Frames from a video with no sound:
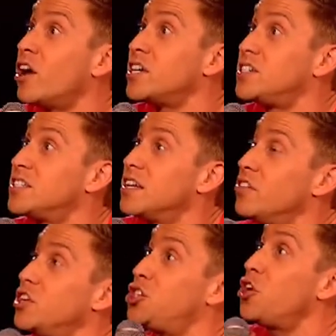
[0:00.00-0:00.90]
Russ.
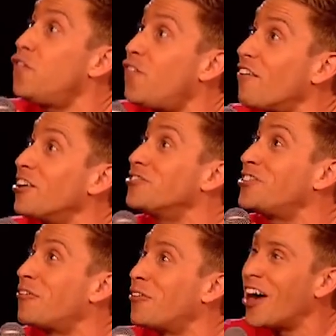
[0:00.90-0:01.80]
The tooth fairy will
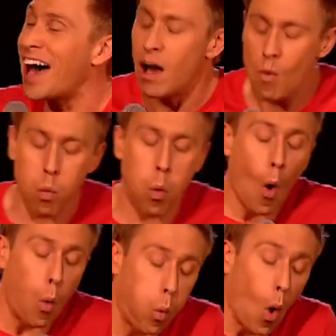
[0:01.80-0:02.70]
deal with that.
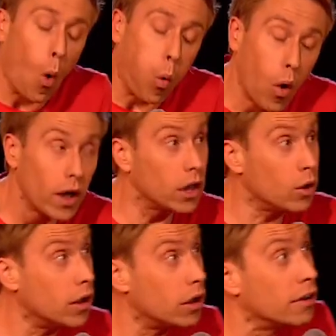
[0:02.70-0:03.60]

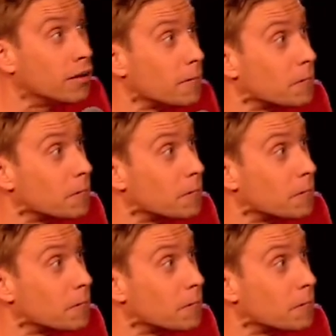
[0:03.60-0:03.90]
Go on.